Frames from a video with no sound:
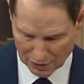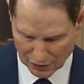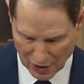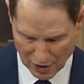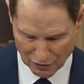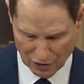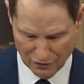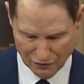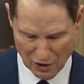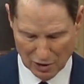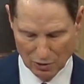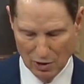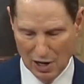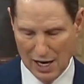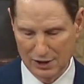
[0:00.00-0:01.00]
Every
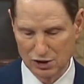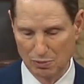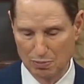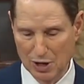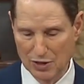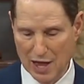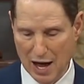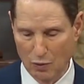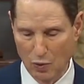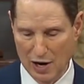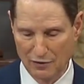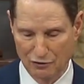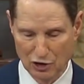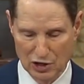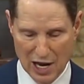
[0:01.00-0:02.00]
federal election, been that
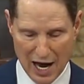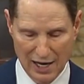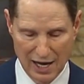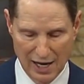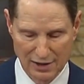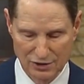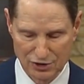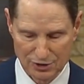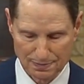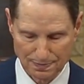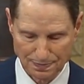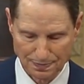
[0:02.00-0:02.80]
way for decades.